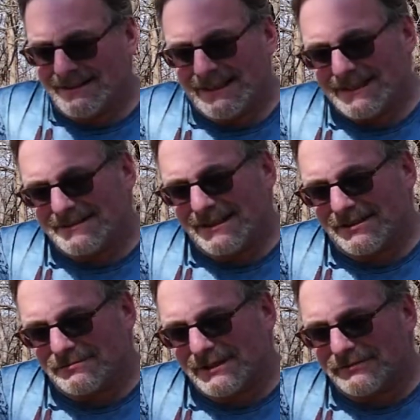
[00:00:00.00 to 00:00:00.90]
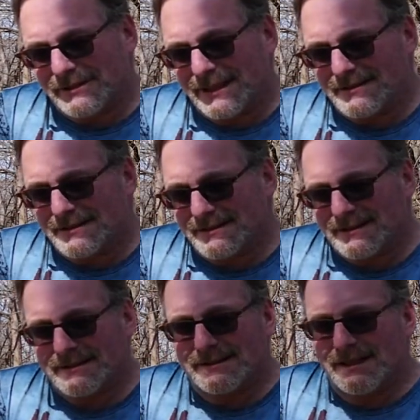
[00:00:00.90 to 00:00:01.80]
a standard rifle case. It
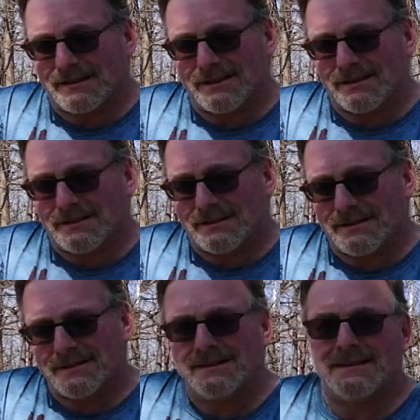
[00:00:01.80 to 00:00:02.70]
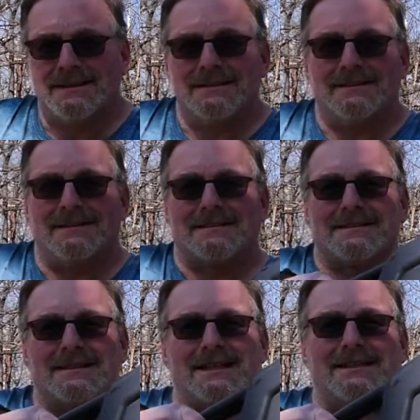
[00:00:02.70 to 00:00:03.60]
says gun guard on the
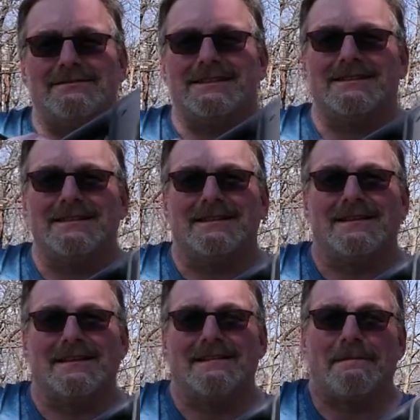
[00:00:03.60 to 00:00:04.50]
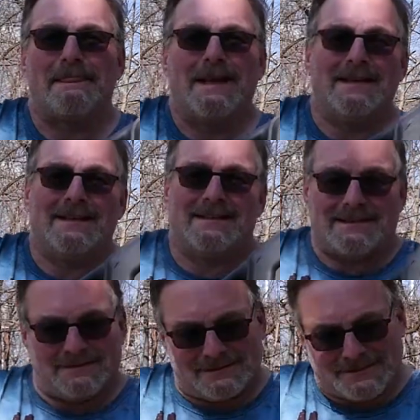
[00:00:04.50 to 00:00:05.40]
side of it.
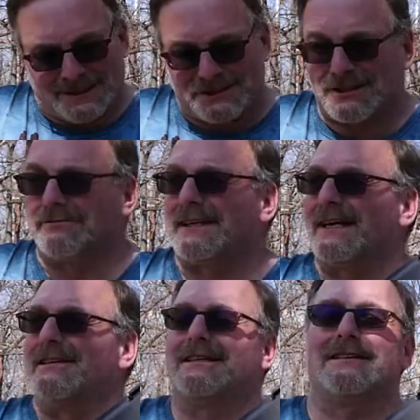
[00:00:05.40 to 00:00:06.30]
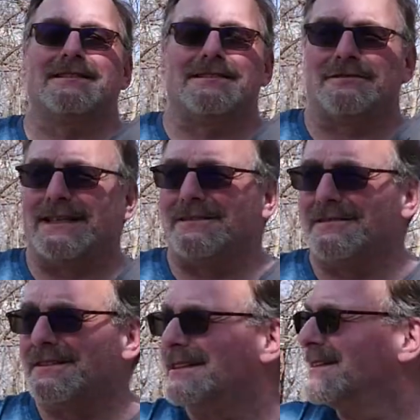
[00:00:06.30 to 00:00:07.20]
I'm not sure if carrying this
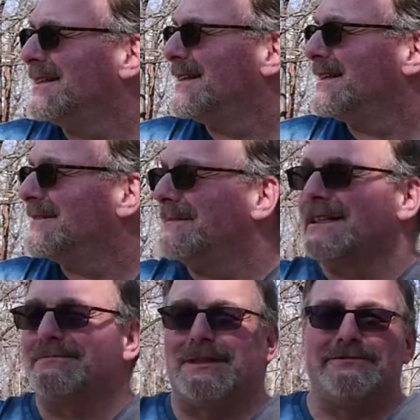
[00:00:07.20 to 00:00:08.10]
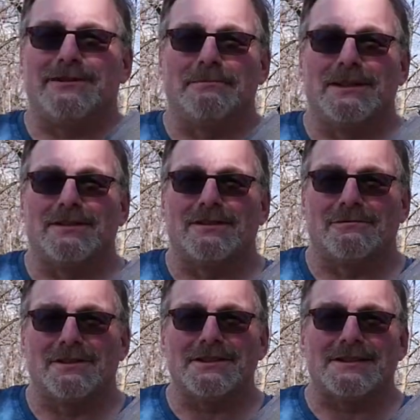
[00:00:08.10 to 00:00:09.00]
around makes me feel better or
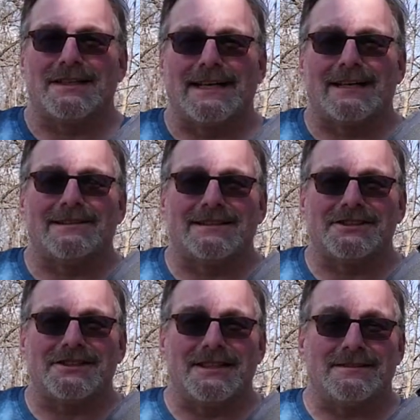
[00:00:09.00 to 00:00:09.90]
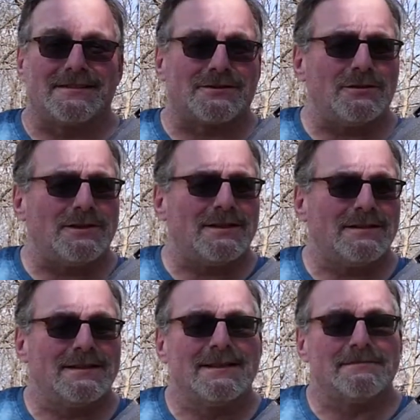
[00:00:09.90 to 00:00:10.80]
worse than carrying a sheathed sword,
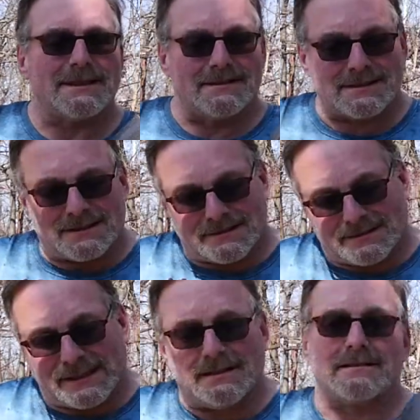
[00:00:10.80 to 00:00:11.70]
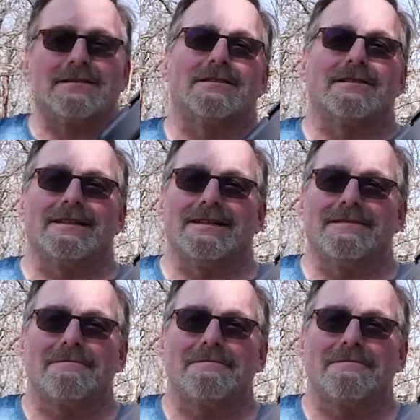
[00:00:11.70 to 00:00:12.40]
because it does say gun guard on it.